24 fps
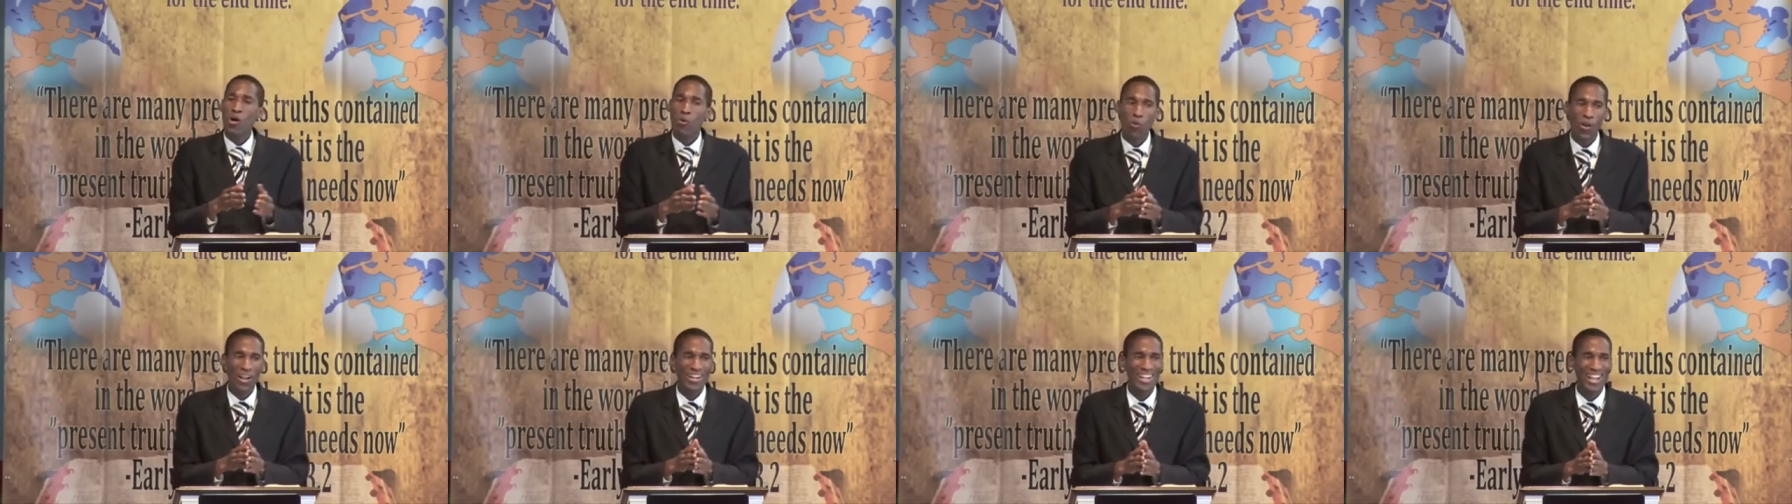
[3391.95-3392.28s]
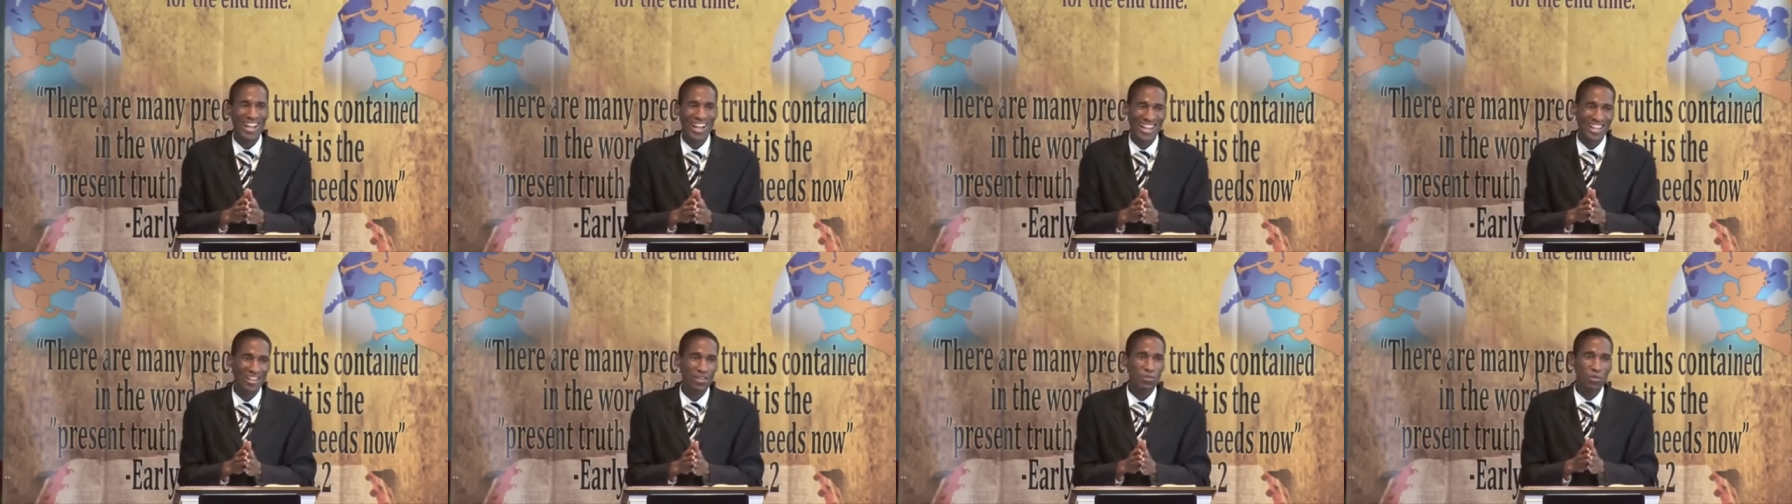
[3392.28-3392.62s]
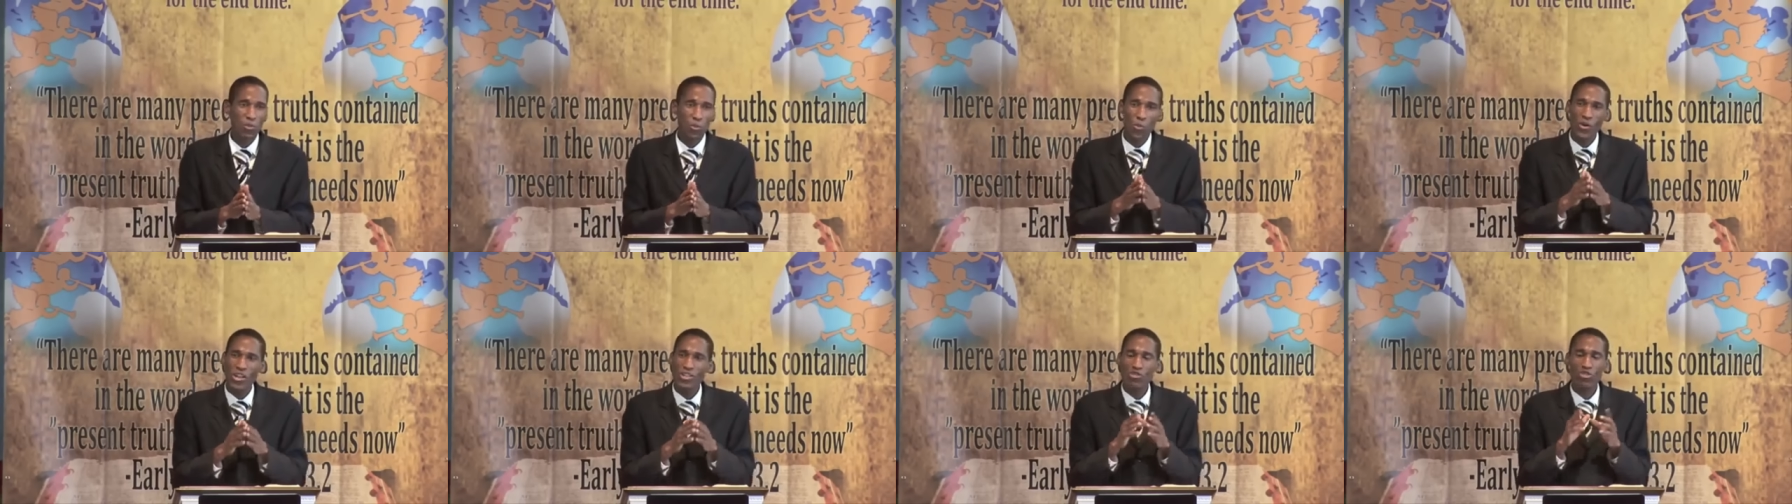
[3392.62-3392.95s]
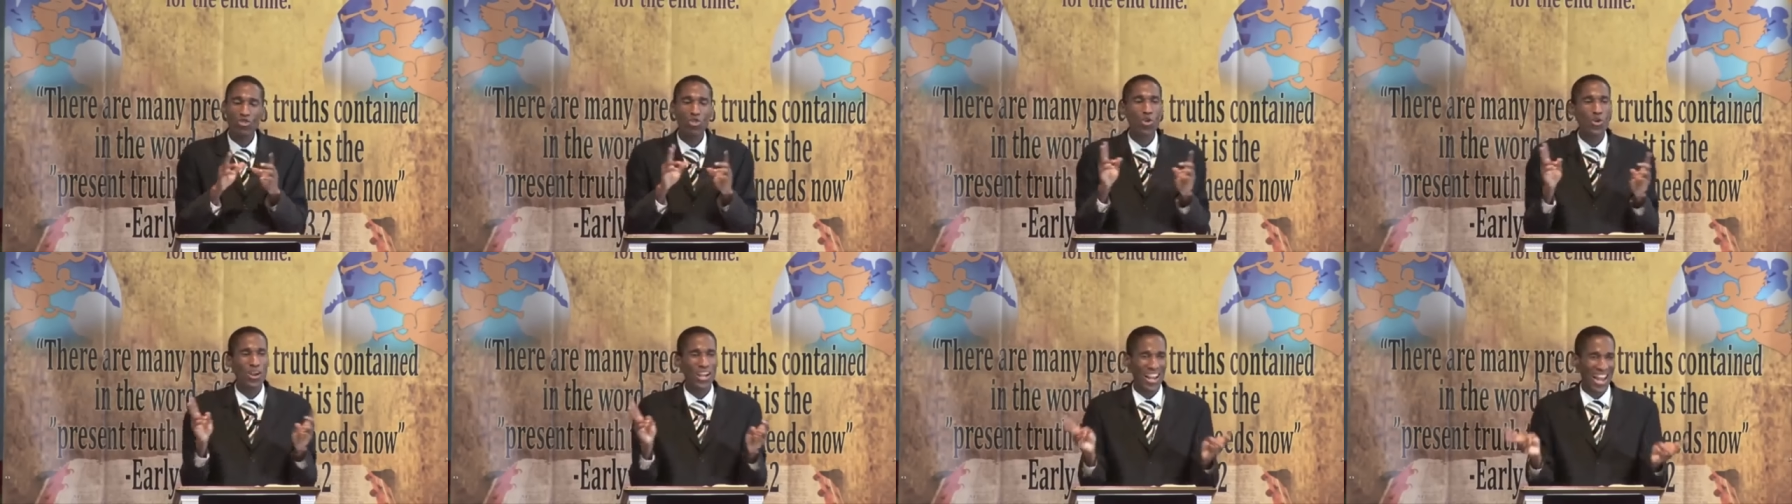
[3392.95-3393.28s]
What, which
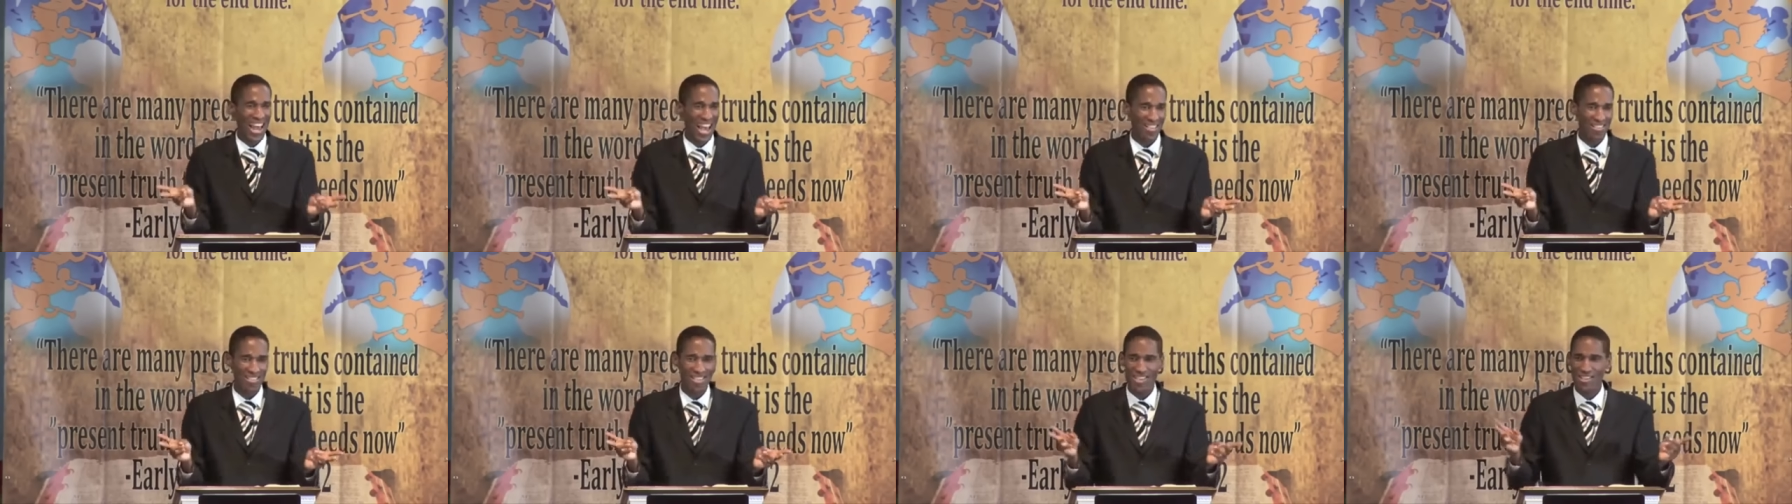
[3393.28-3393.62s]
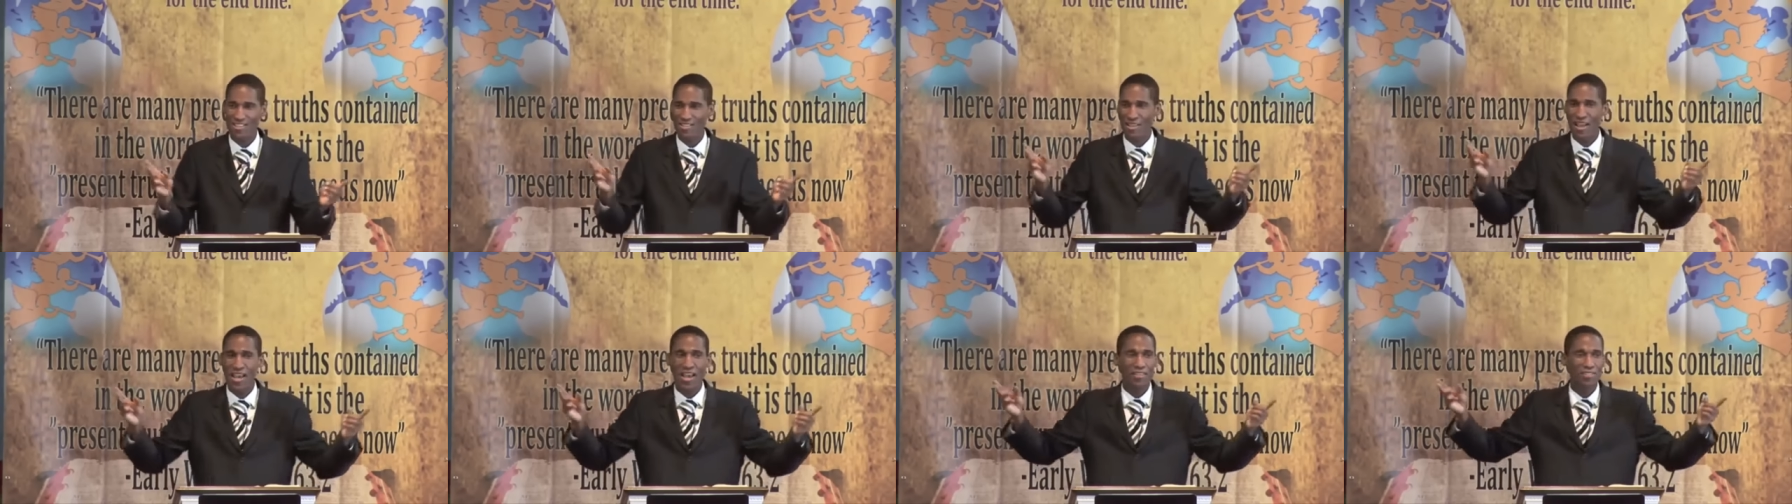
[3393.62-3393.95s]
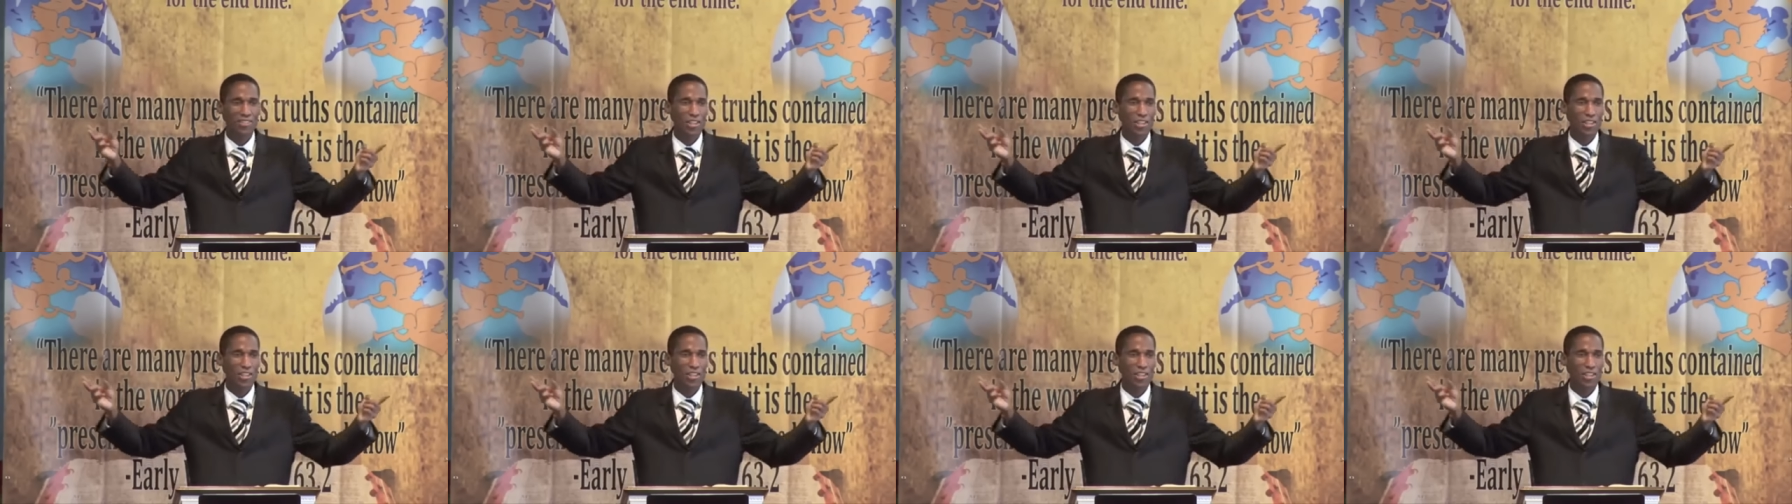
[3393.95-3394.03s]
two classes